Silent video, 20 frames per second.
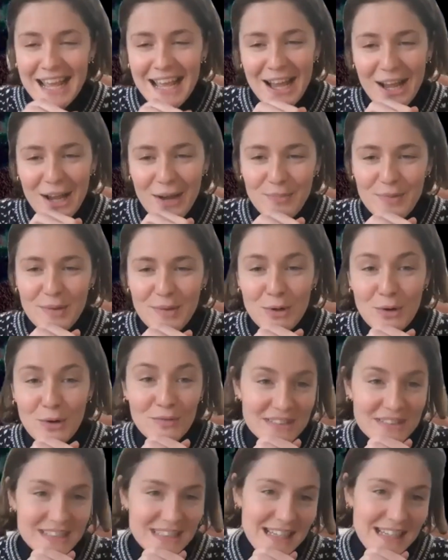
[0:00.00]
But
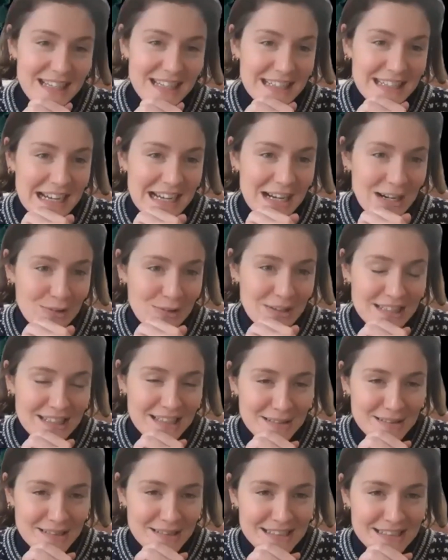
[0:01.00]
obviously now in
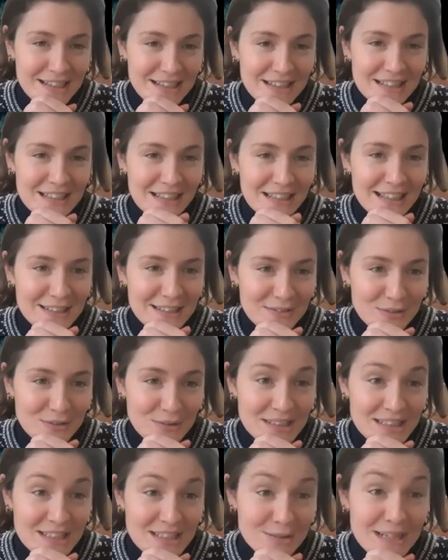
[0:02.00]
the start light of
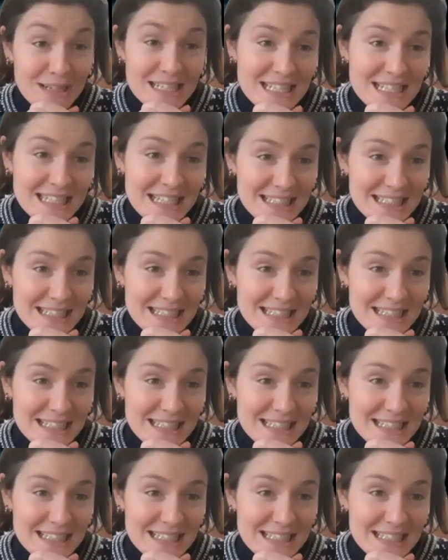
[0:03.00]
2020,